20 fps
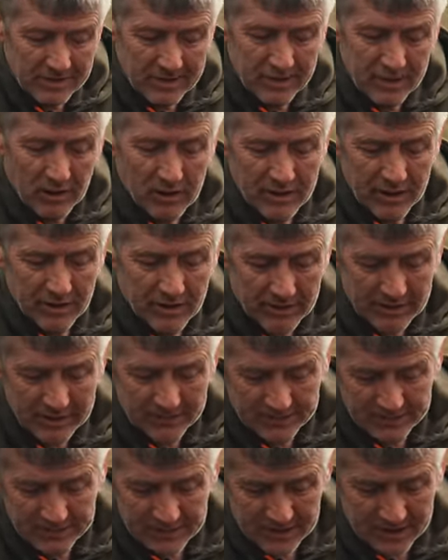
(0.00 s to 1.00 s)
Tiger
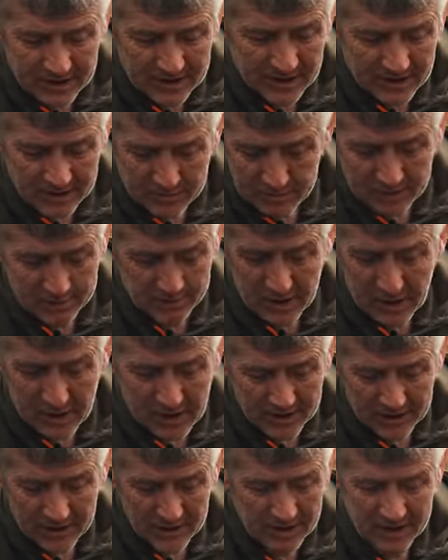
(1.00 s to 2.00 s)
line, this is
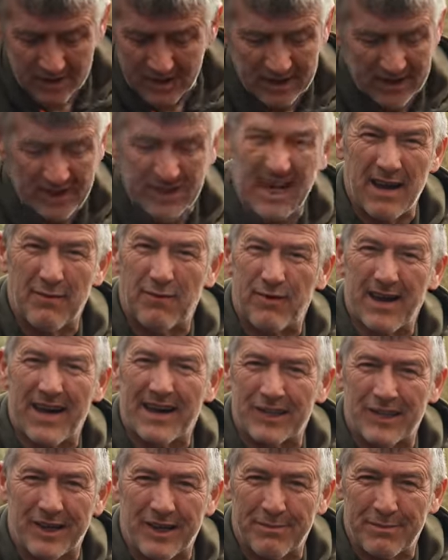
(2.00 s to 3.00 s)
Gardner's, this is their
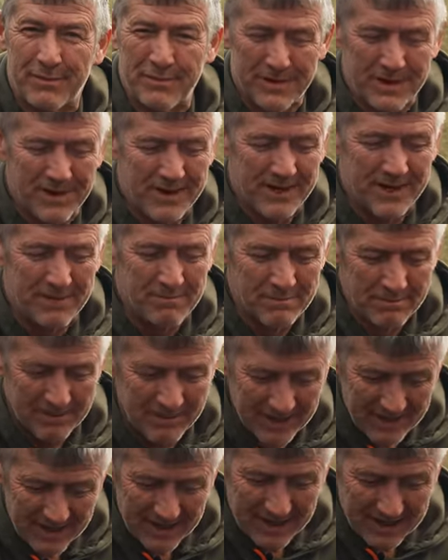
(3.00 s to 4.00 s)
flagship.
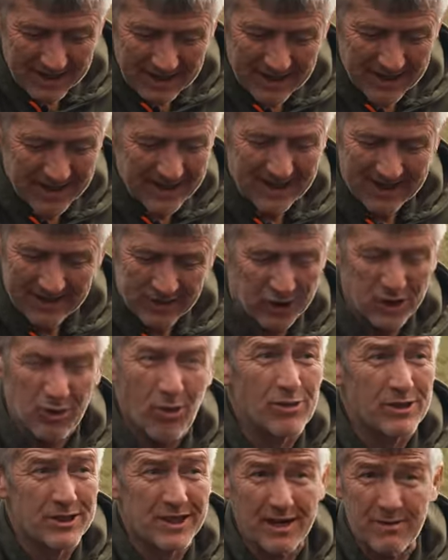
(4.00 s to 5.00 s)
It's a
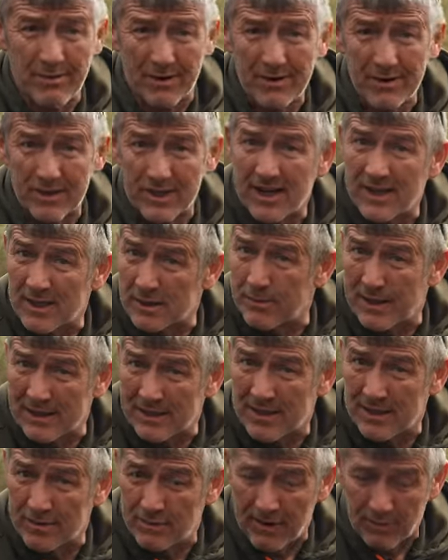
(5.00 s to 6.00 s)
strong statement saying it's the
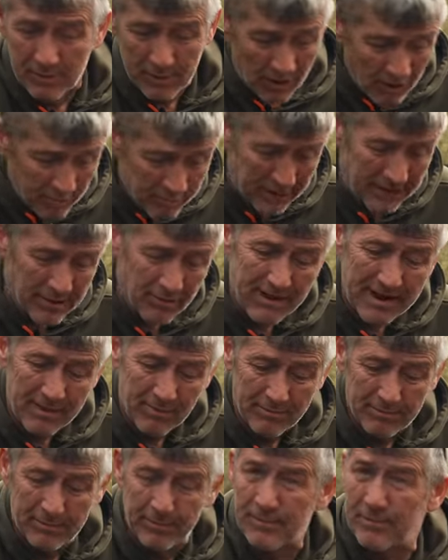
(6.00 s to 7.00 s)
best in the world, but I've been
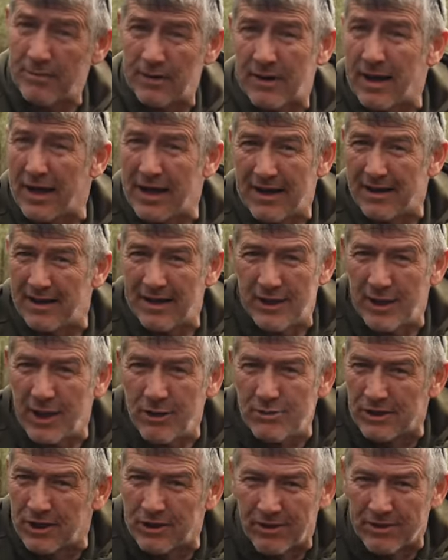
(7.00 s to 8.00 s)
around
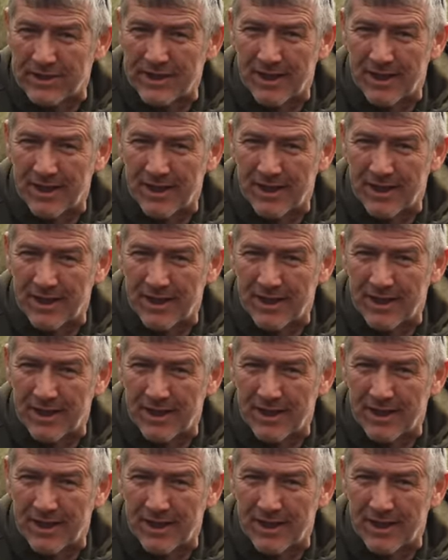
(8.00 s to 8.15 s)
loads of line